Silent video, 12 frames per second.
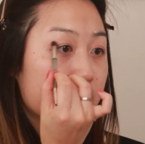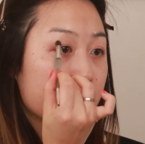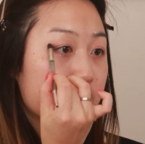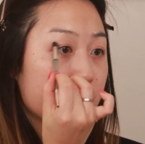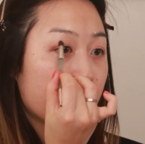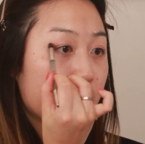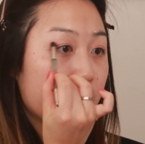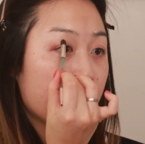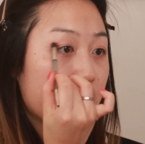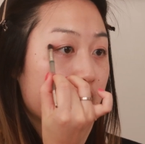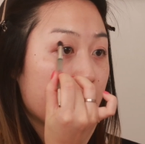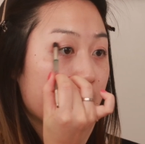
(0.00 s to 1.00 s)

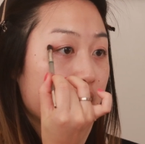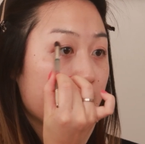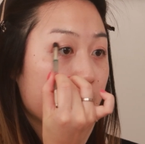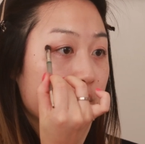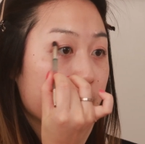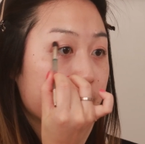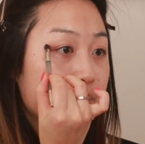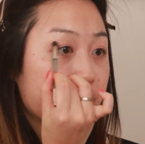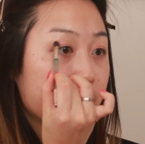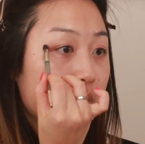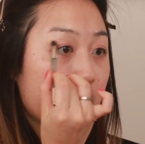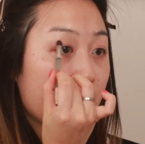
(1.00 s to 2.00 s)
So I'm
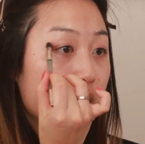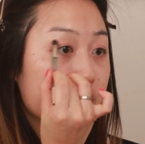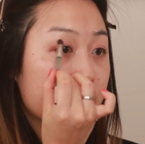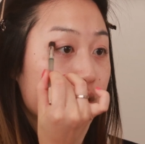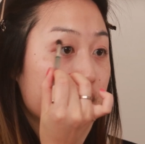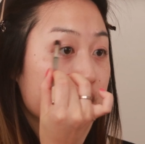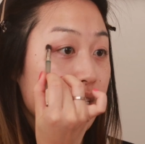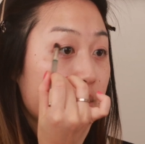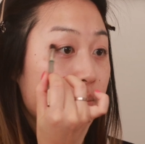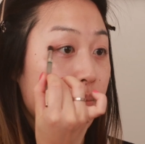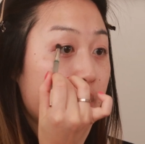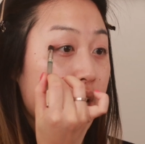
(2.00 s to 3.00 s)
also just
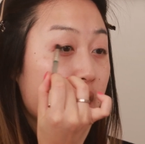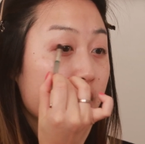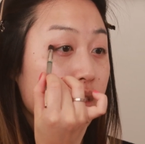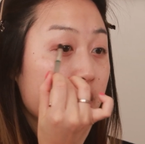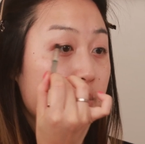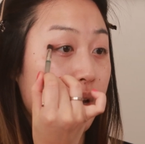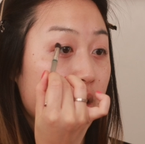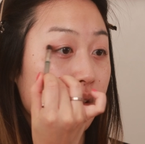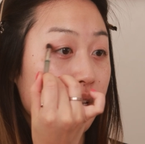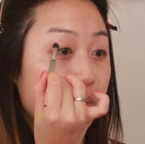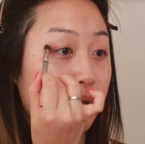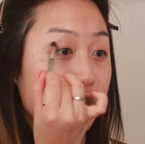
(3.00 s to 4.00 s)
like
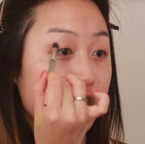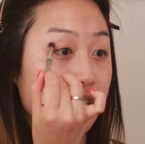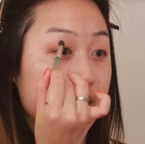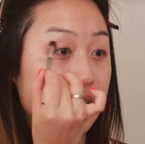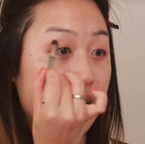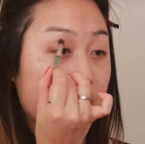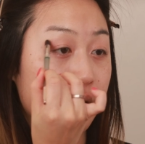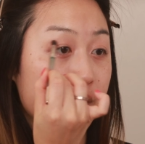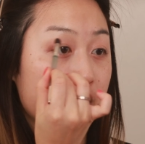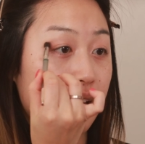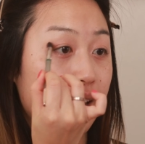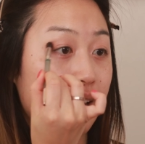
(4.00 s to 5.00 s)
barely pushing
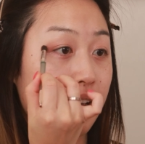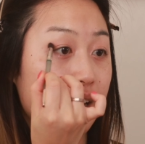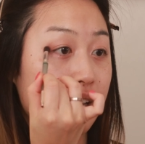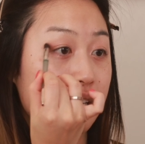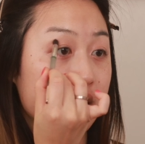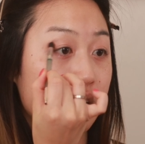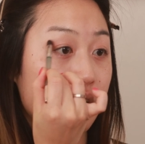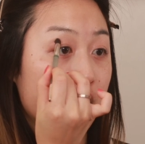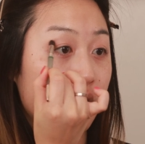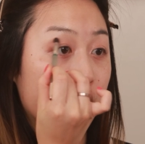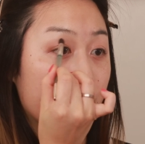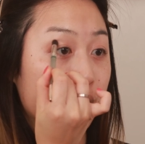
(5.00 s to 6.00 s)
down and
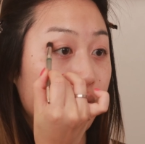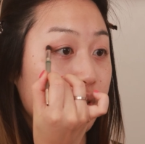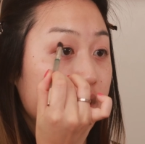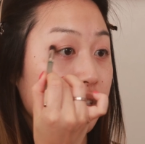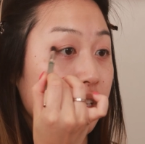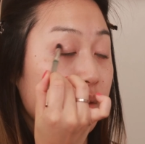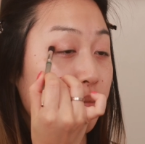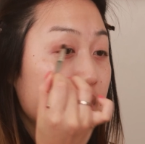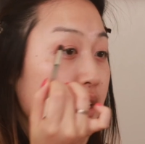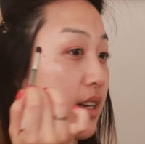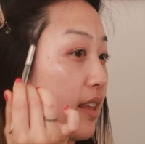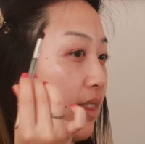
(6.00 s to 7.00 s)
really
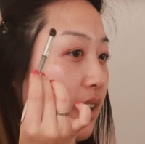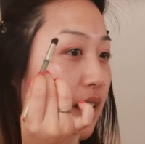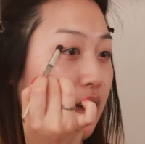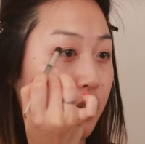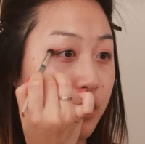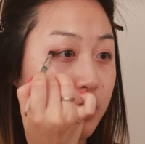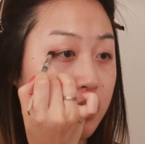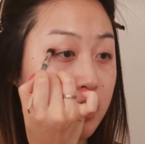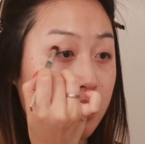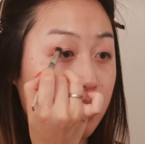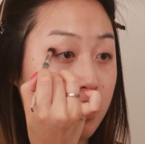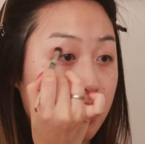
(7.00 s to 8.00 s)
blending that
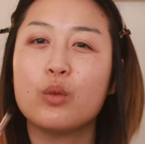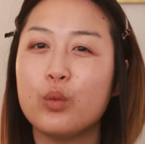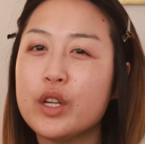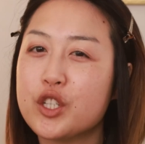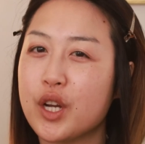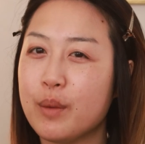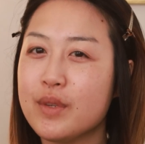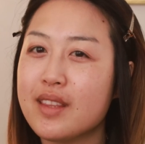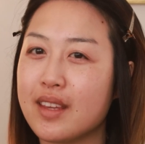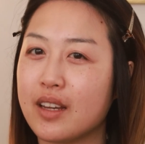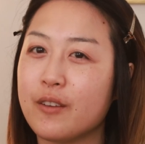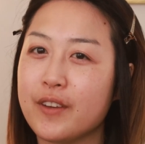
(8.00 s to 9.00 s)
out. Which, come to
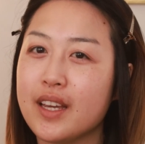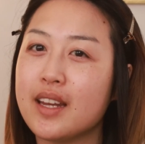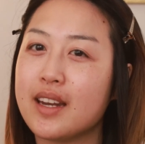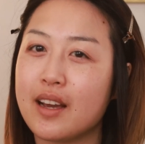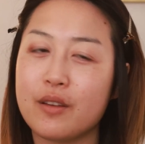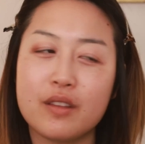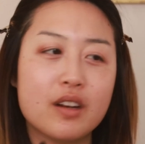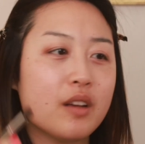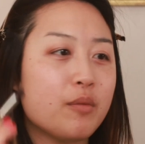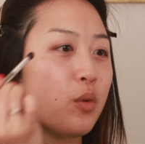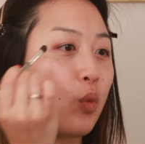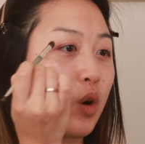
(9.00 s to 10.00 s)
think of it, now that
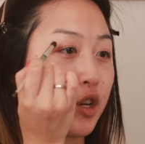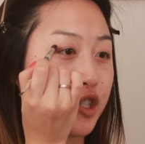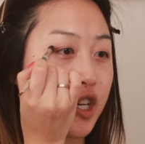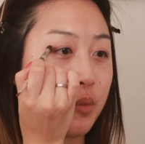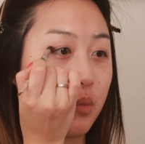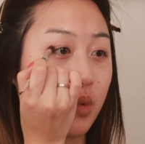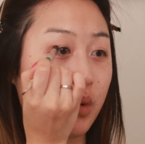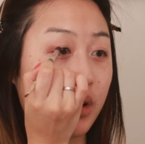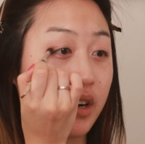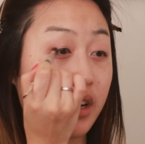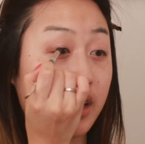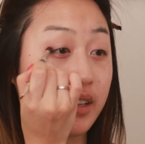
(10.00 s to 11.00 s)
been watching
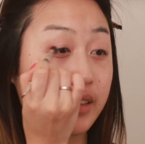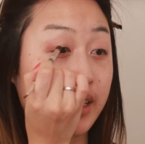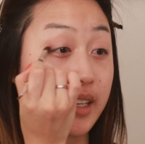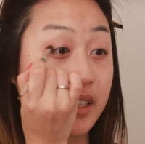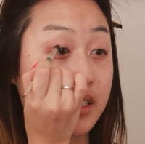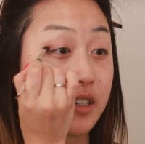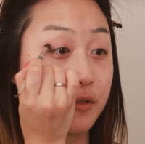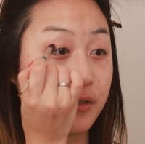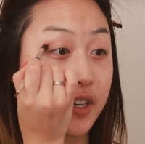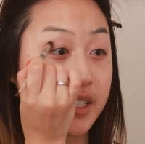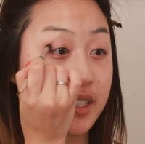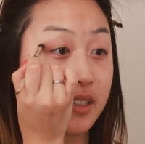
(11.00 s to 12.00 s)
more like
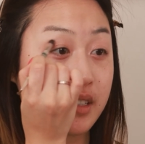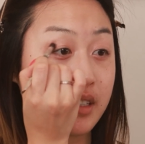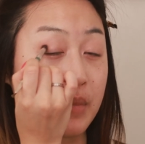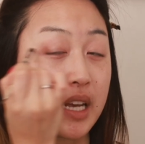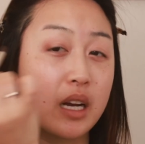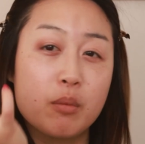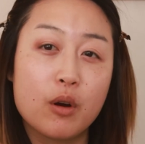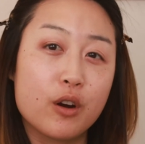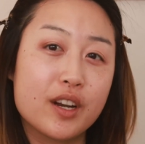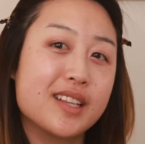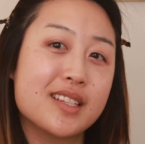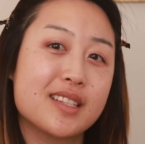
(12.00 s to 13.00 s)
different makeup
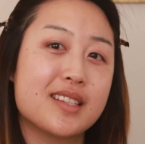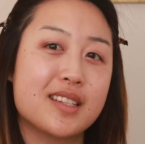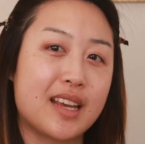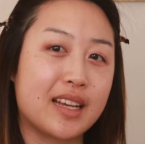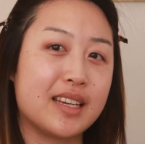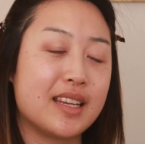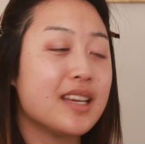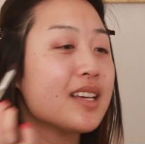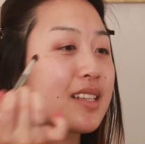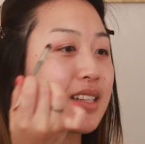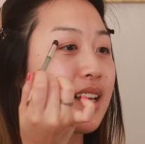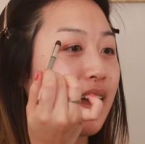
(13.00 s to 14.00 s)
artists'
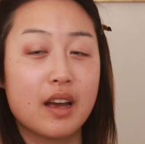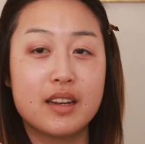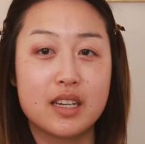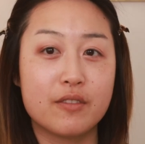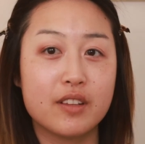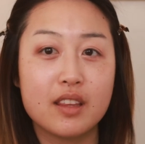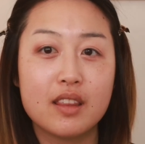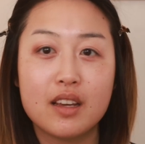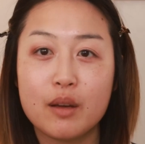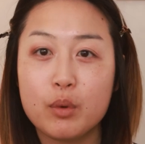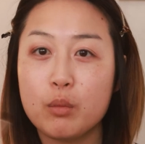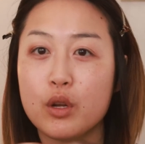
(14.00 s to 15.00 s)
techniques, I definitely
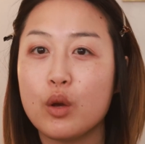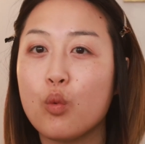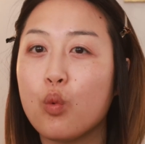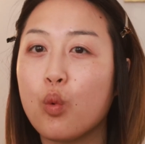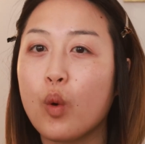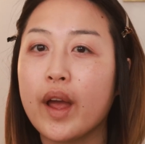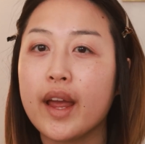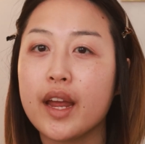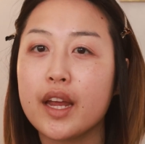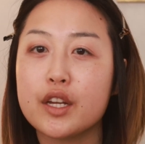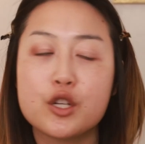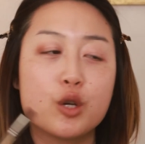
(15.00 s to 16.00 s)
think I've been putting
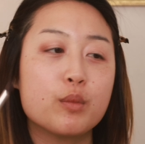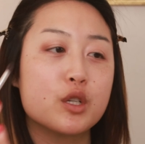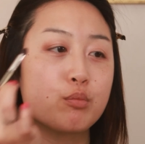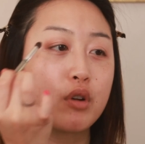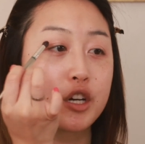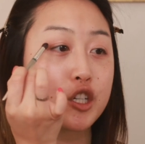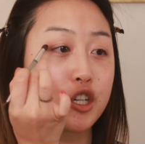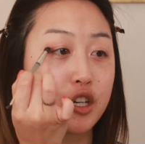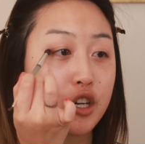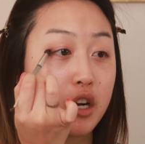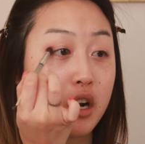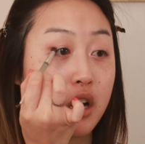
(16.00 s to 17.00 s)
way too much
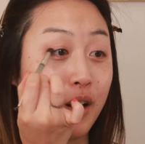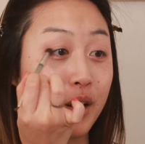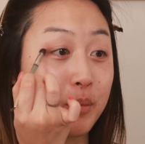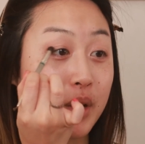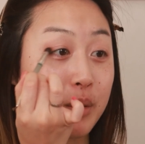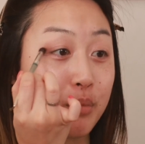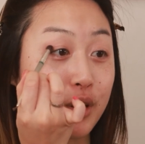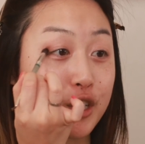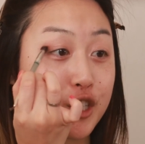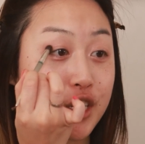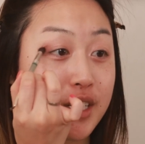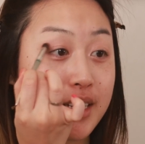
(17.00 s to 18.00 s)
pressure on my
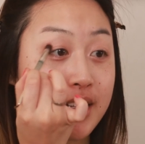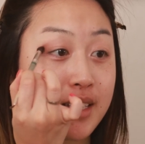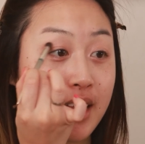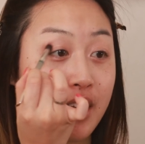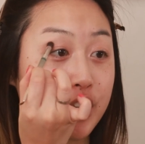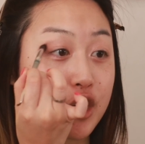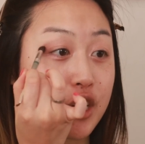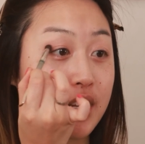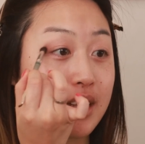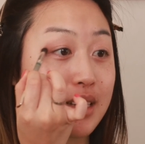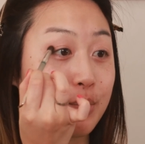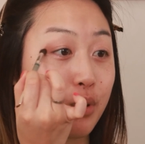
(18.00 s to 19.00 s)
brushes, which
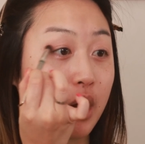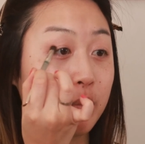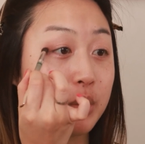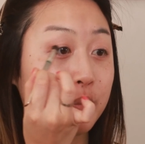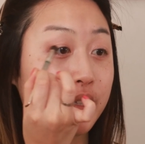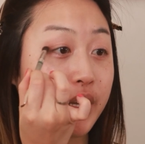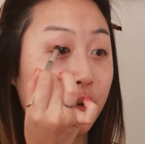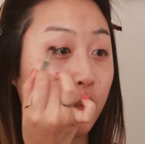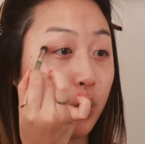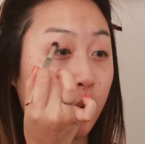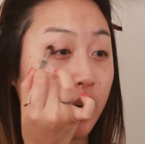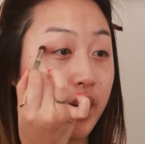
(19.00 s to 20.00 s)
is probably
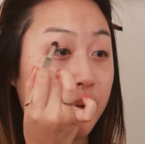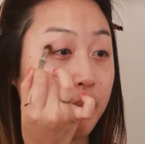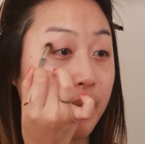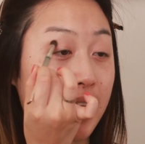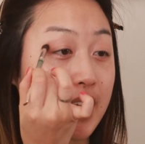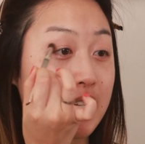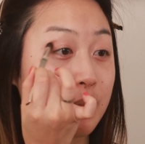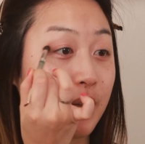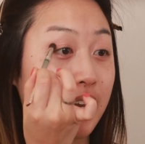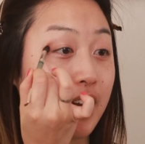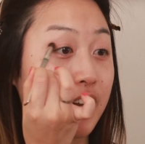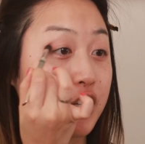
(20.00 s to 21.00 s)
what makes
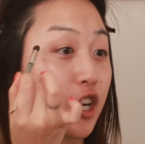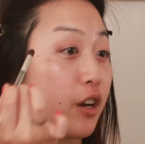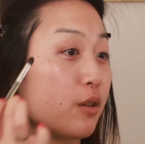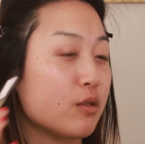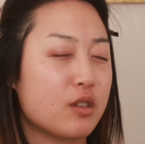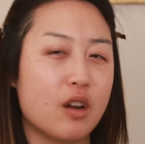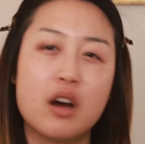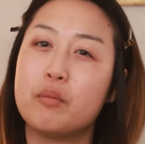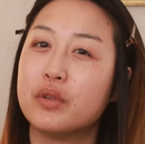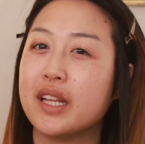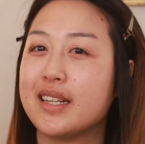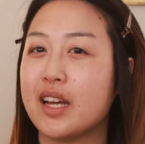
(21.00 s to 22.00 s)
my eyeshadows
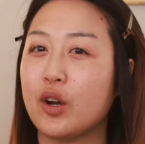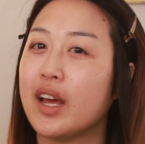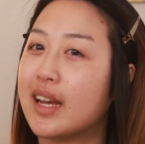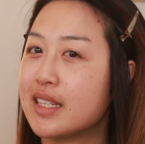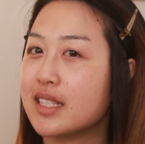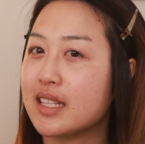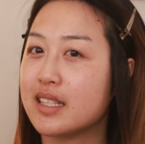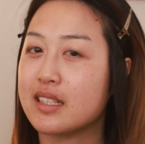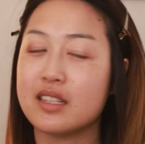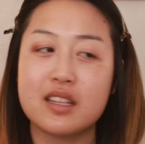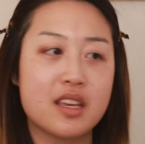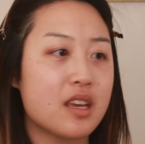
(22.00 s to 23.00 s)
not blend out as
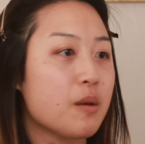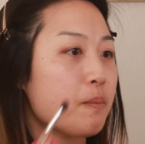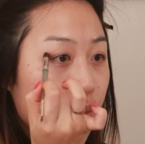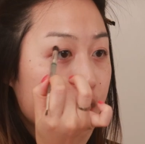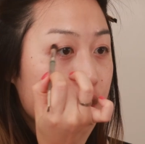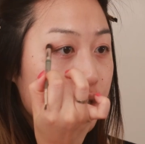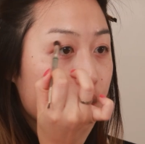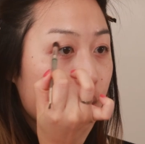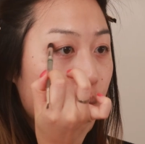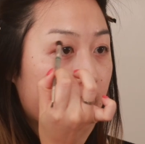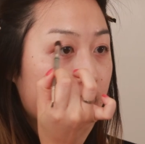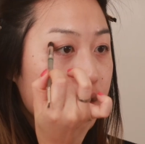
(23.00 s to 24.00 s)
easily, which is
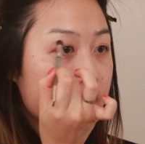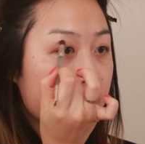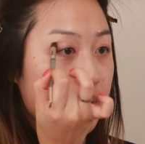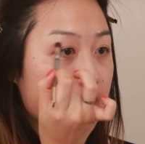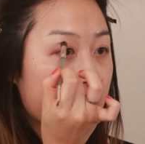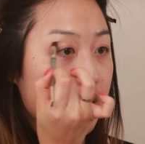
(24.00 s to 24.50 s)
so wild to me.